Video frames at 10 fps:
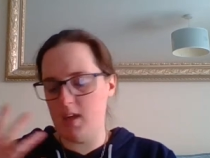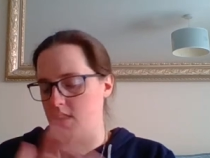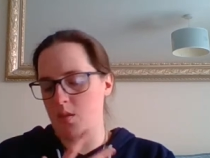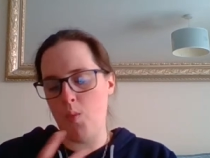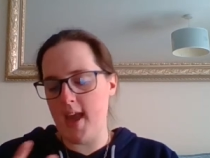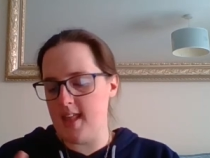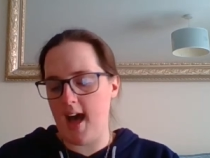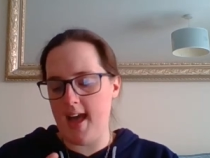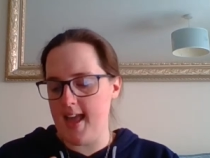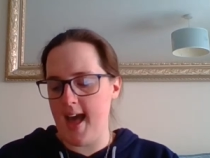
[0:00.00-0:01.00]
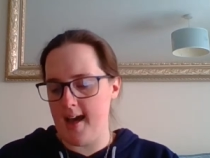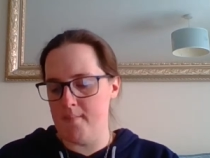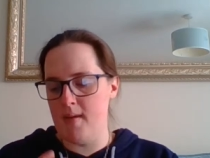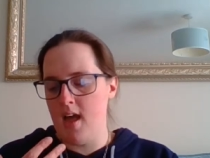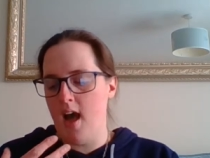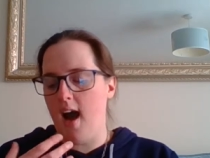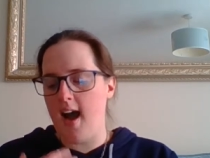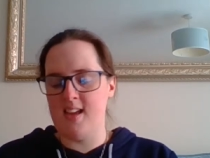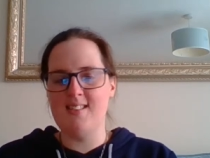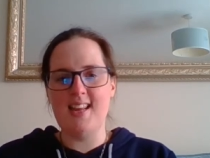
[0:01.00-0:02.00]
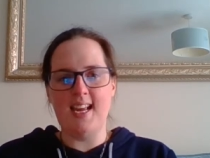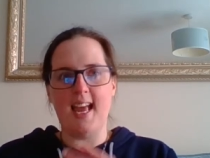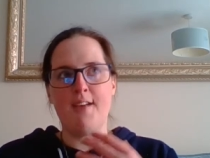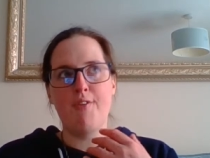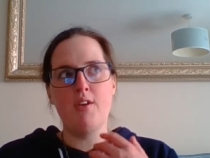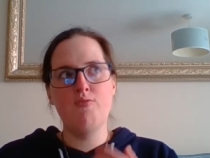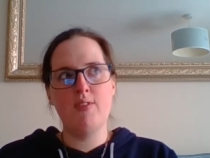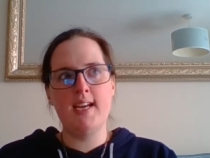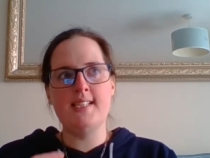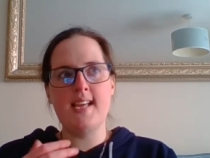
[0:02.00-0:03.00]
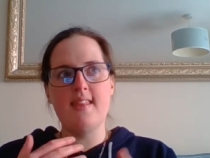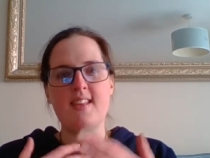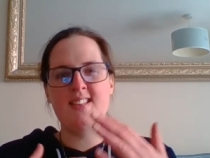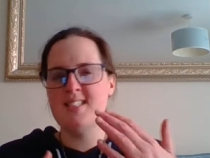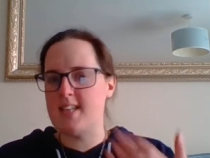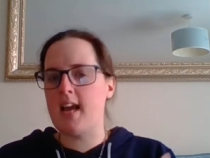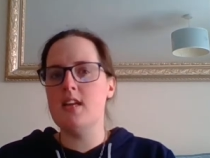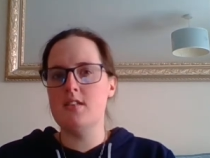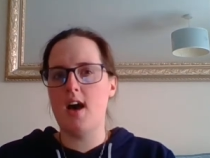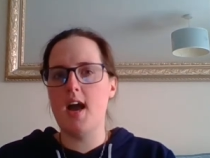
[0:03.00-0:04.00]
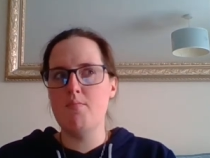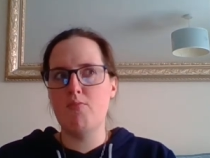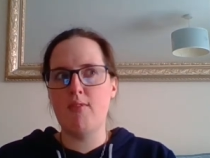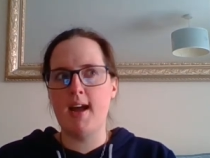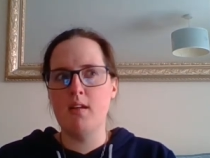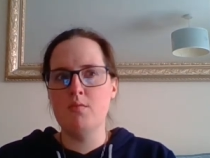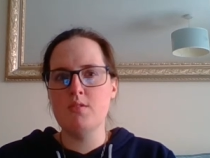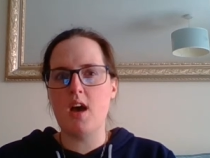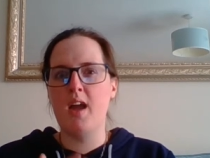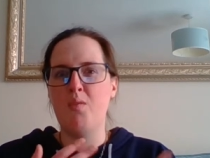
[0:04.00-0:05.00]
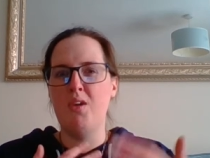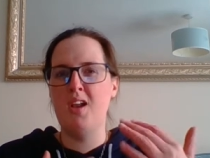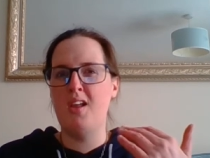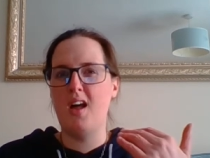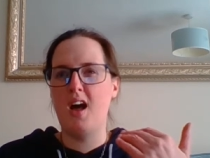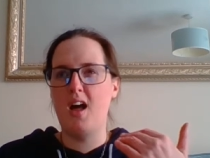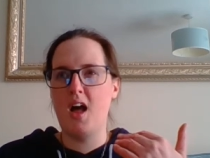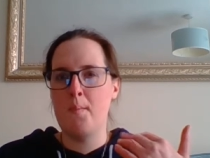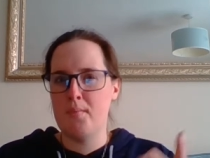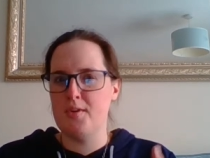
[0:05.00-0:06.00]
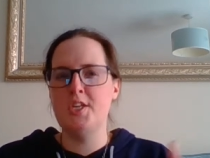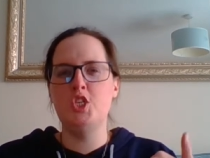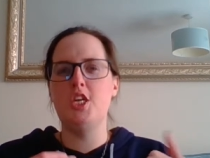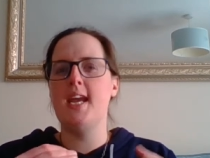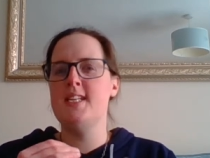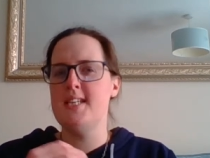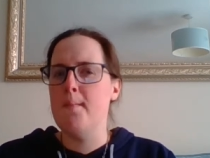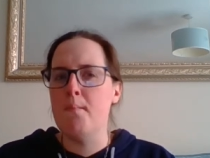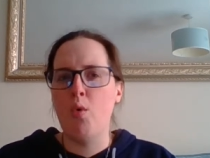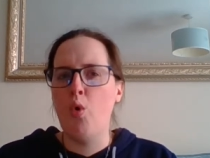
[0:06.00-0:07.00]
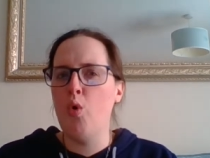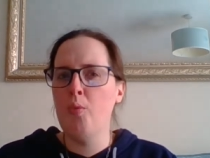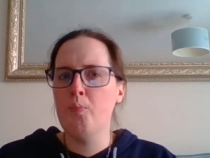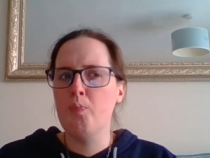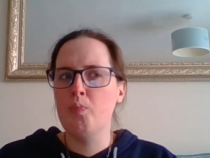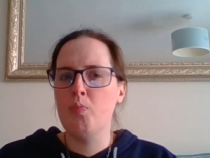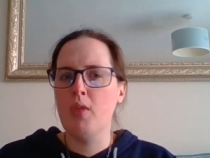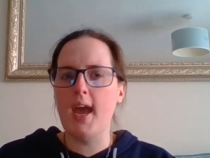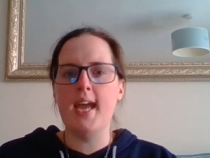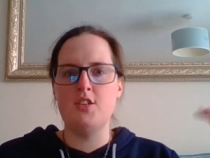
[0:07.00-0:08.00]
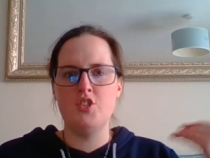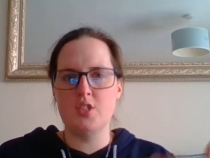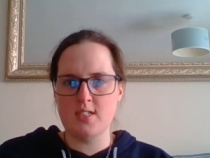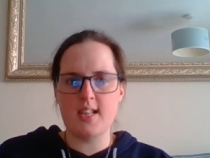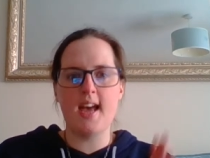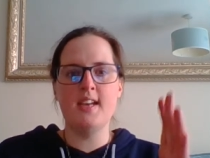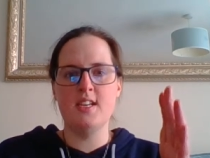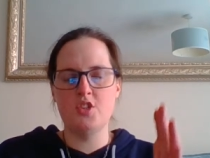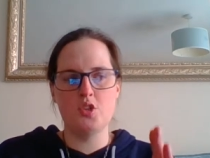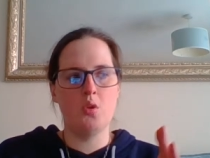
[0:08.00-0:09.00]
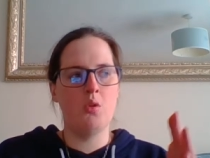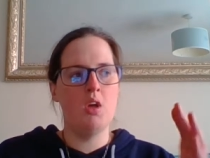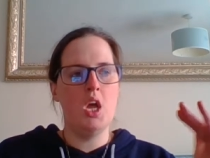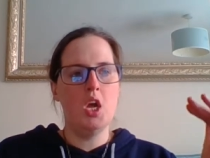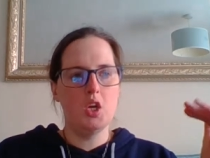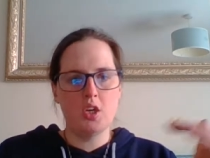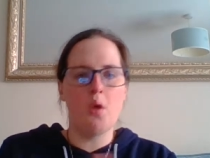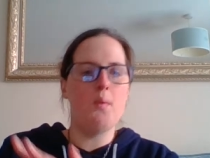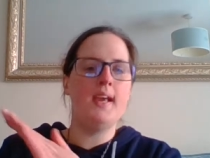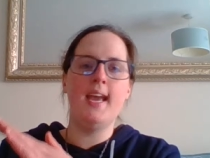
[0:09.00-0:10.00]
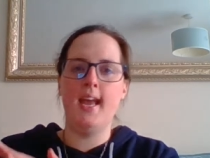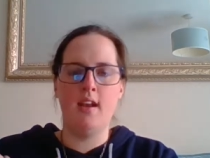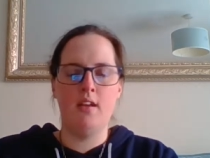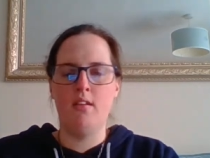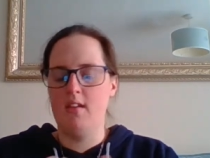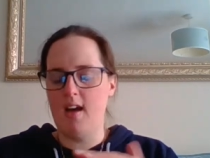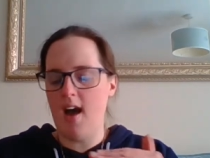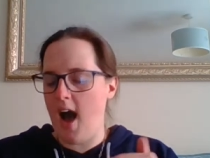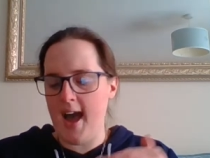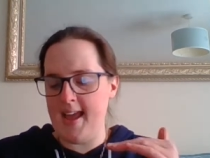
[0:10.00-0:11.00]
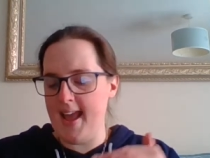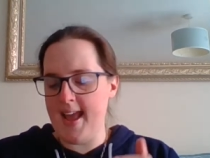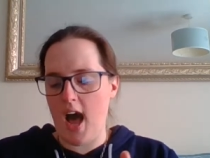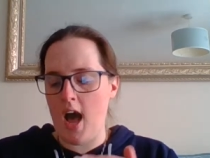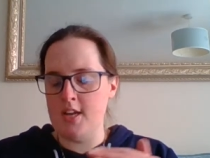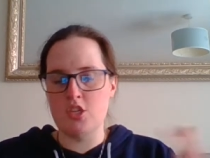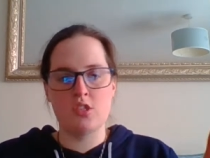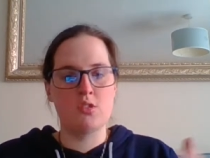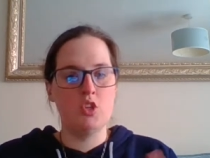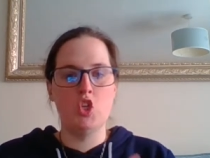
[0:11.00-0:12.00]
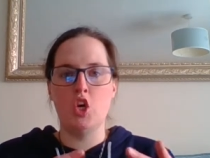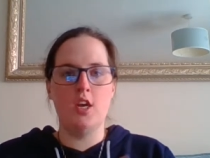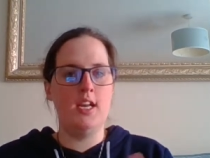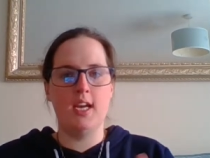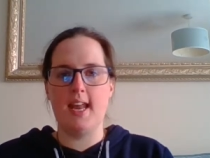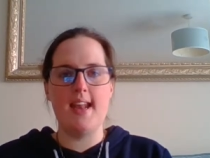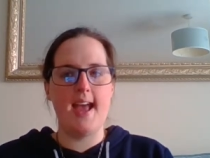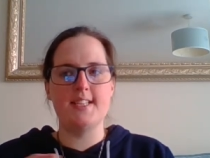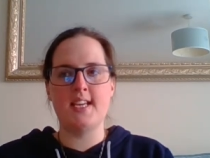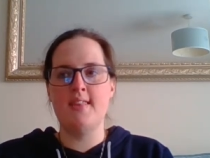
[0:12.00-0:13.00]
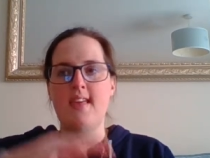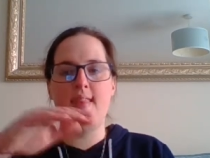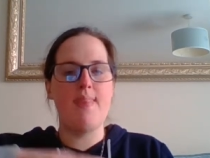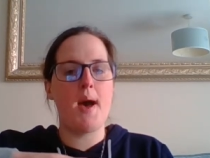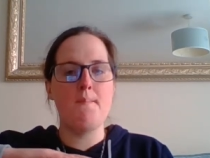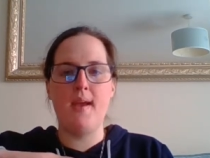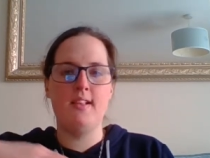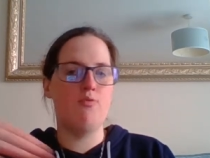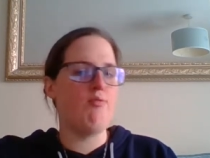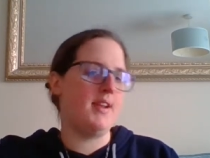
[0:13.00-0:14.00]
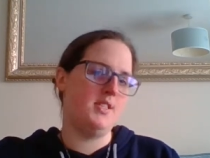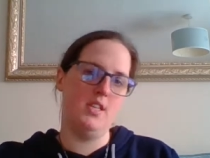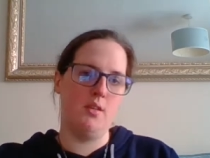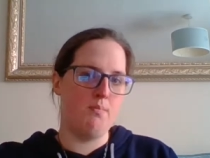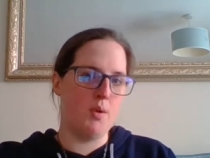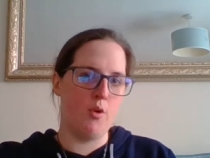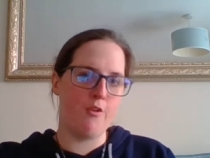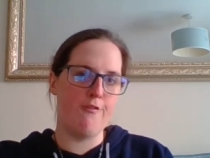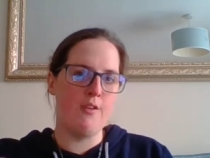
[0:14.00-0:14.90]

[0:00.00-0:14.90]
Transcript: the way that I am, I think if I read it the second time round, I will appreciate it more. It's just that initial going in uh, I it, I just couldn't connect, and then that made the rest of the book